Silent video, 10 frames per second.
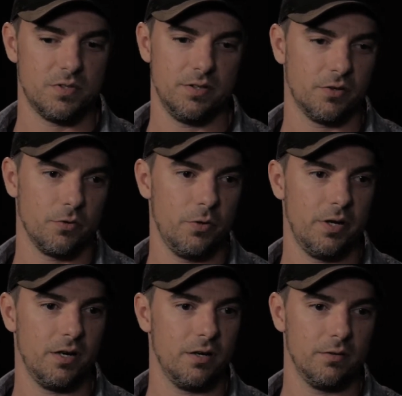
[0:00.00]
the crew
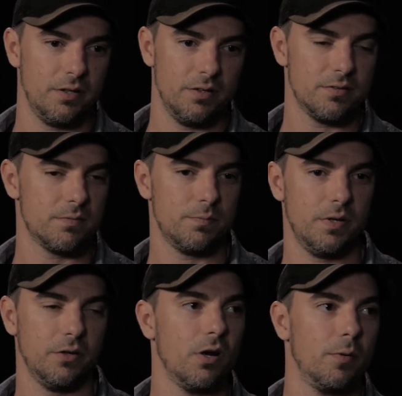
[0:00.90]
here is
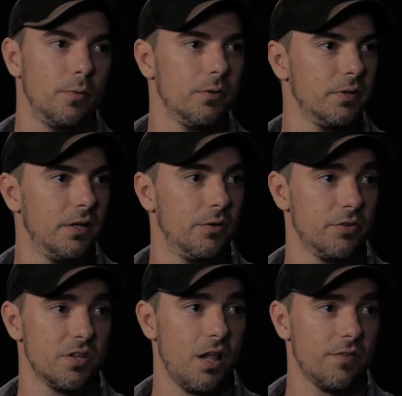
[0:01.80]
incredible, and
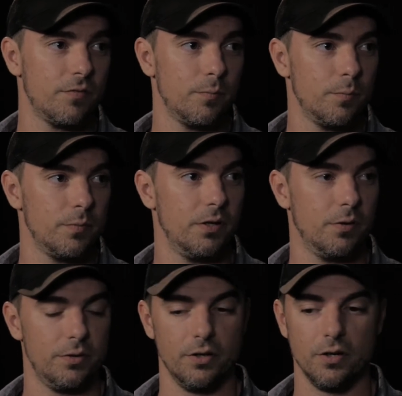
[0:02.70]
there's a lot of them,
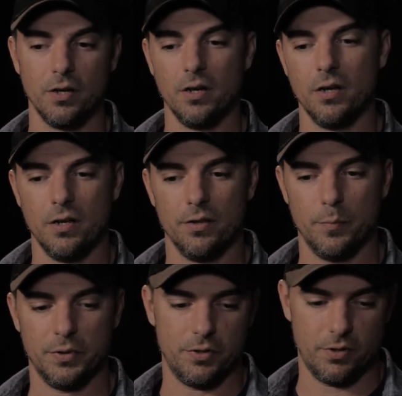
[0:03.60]
and
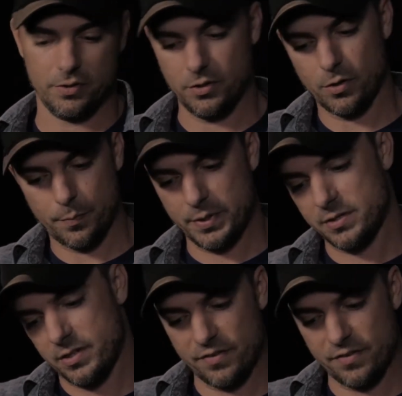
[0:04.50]
they're all busy.